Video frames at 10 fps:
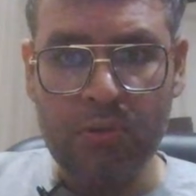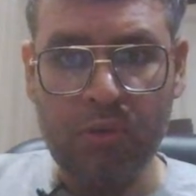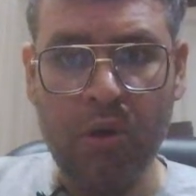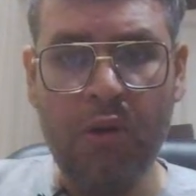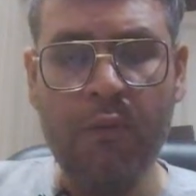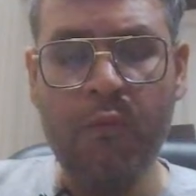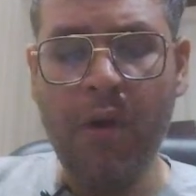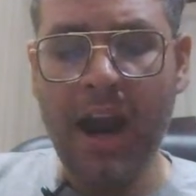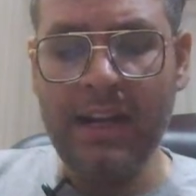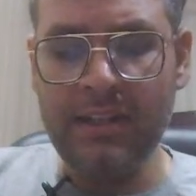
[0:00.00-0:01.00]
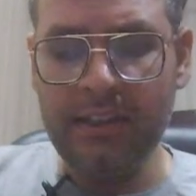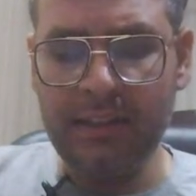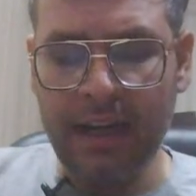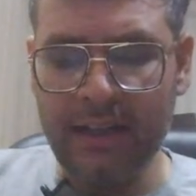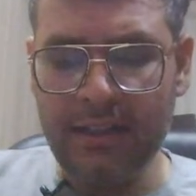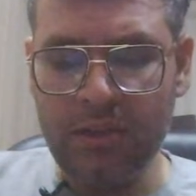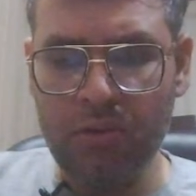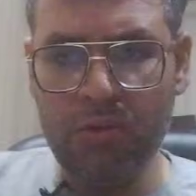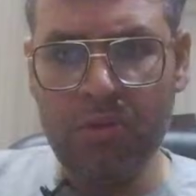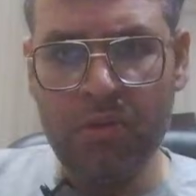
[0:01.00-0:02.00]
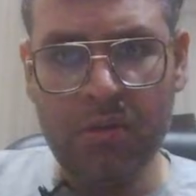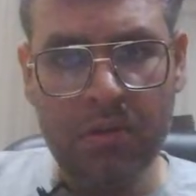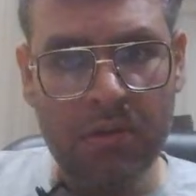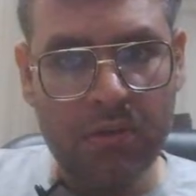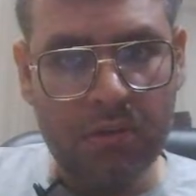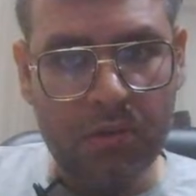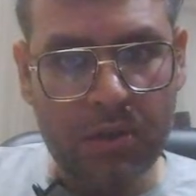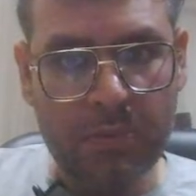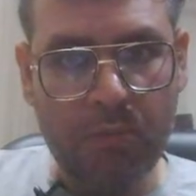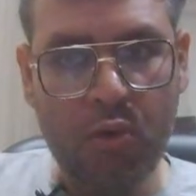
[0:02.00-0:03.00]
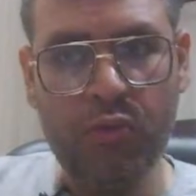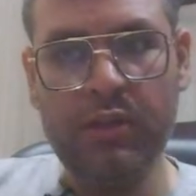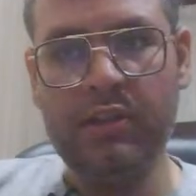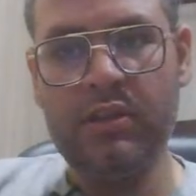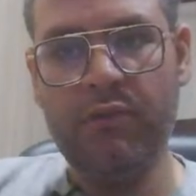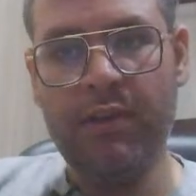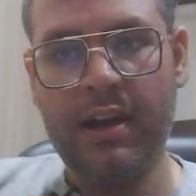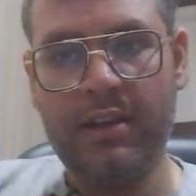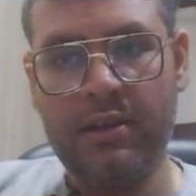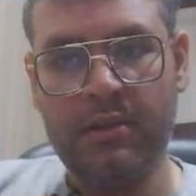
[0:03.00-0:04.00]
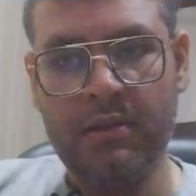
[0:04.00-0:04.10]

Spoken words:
So white decided to remove this defender.